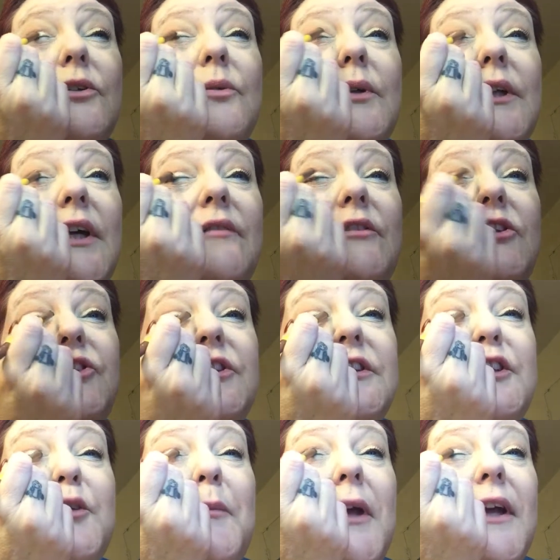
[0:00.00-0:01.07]
whatever,
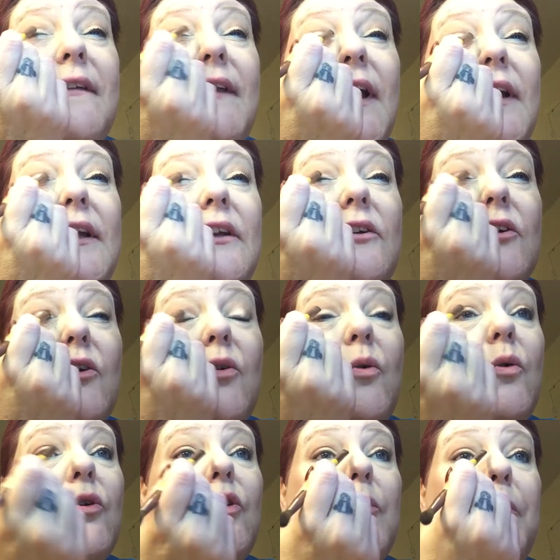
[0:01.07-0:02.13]
just to make that inner
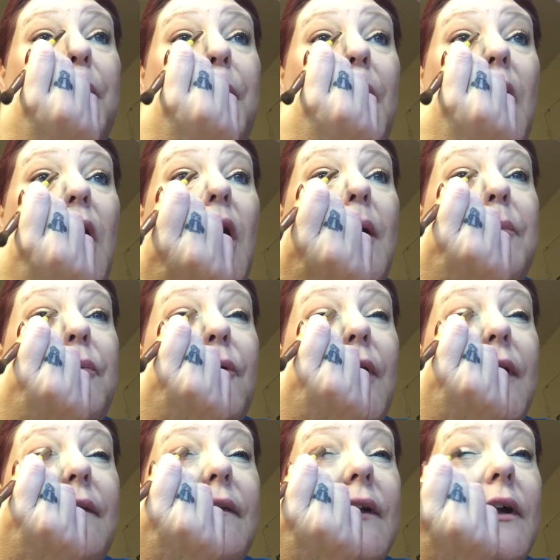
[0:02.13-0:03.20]
corner pop
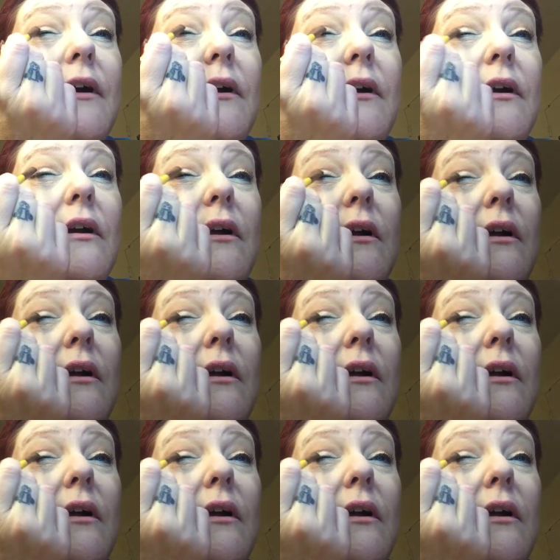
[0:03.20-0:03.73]
right there.